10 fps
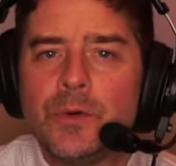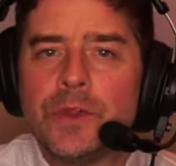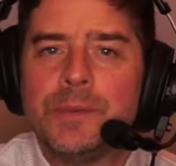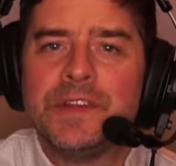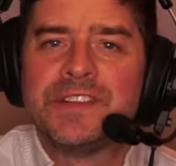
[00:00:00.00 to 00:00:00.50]
with
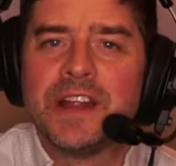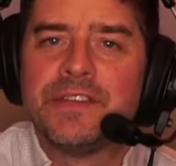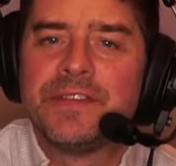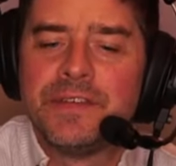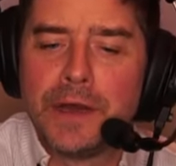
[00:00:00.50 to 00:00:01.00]
it
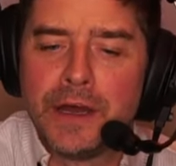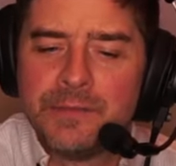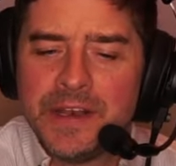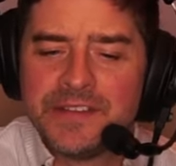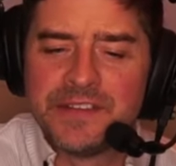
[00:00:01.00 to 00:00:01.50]
myself. I've
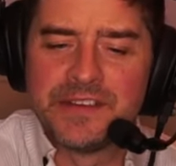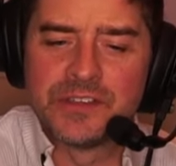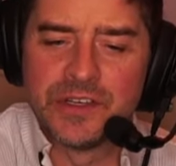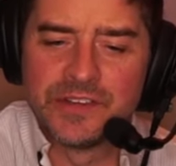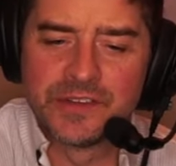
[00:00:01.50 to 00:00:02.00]
made a
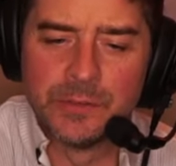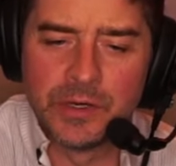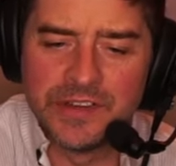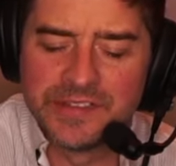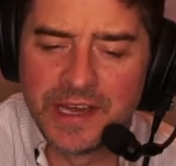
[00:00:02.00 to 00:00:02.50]
decision and
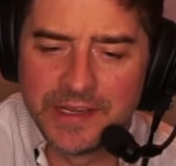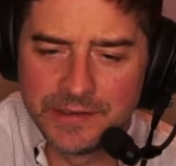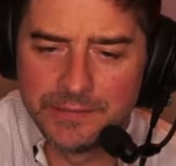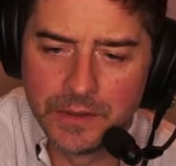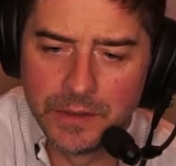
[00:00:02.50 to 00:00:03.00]
somebody's died.
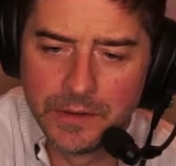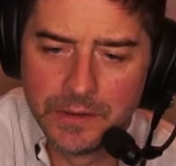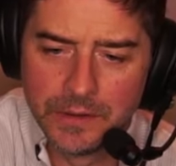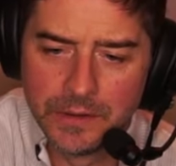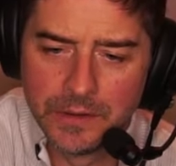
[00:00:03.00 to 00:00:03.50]

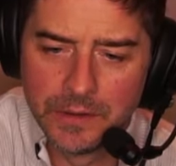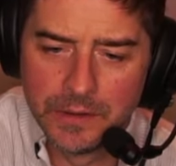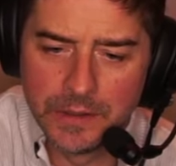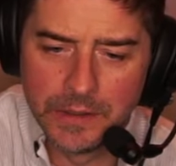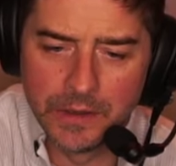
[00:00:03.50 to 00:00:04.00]
Yeah.